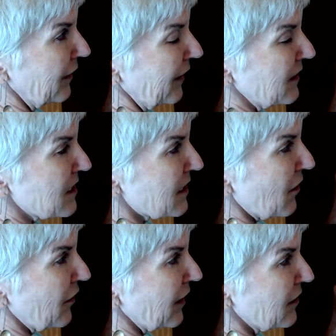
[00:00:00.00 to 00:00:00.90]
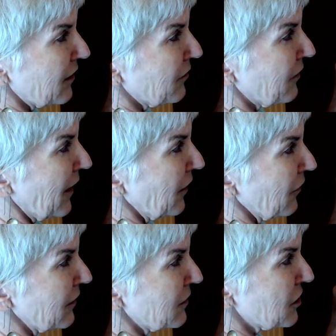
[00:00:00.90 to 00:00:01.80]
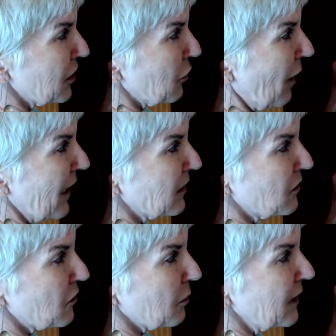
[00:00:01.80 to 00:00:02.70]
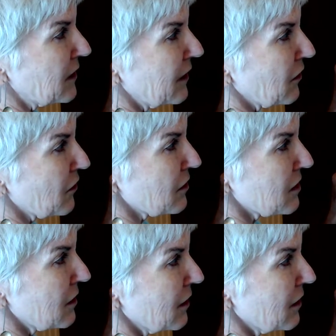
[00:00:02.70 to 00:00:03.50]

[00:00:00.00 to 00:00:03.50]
and staring into the fire, and she cried 3 tears.